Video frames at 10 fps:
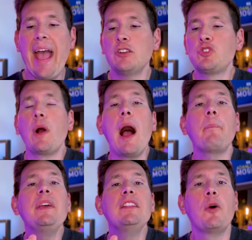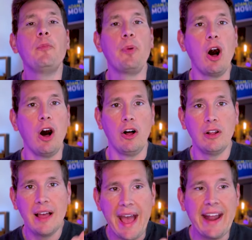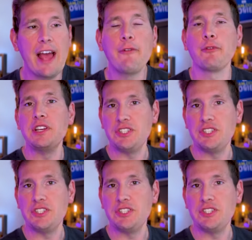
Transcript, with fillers: and dropping the ball at every